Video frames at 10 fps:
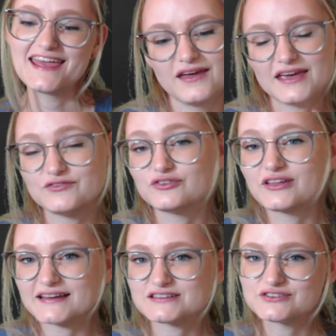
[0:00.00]
If you'd
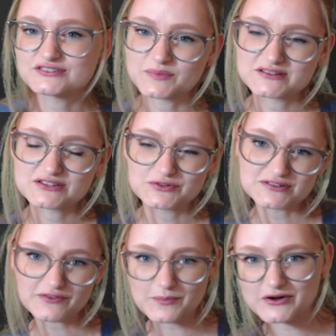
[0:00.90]
like to use some
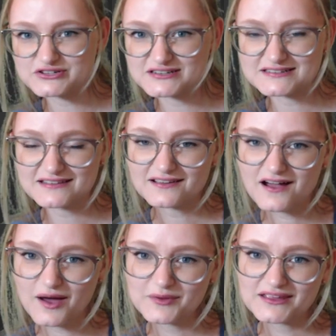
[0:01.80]
exclusive emojis in the
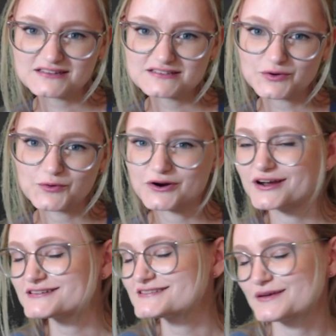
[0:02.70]
comments
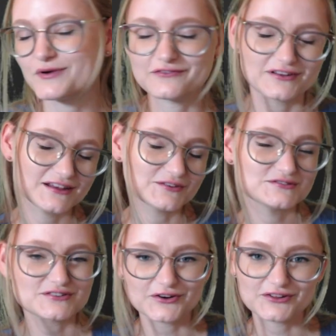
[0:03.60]
or see my
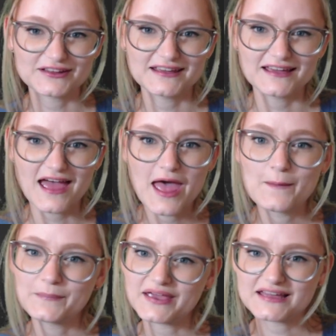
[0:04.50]
videos early,
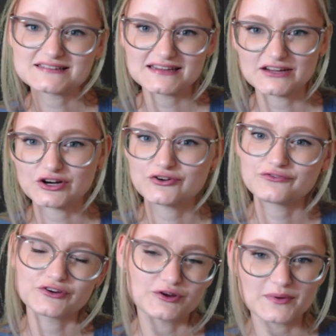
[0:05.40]
pick a tier
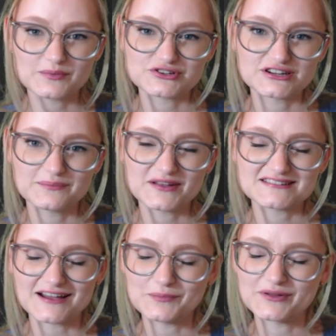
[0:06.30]
for your membership
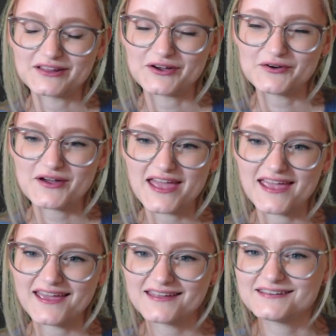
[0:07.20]
down below
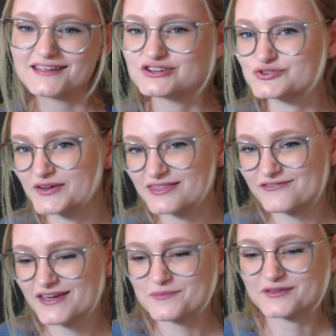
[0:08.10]
and join the
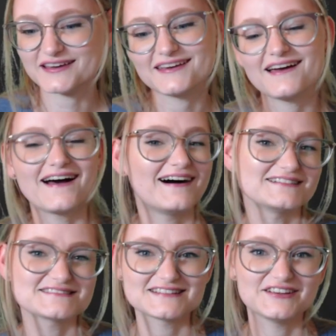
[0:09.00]
family.
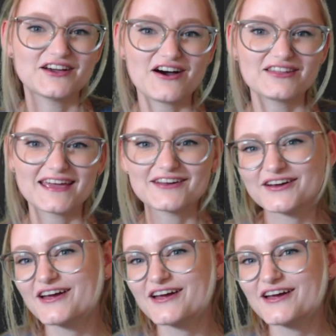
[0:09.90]
I'll see y'all later.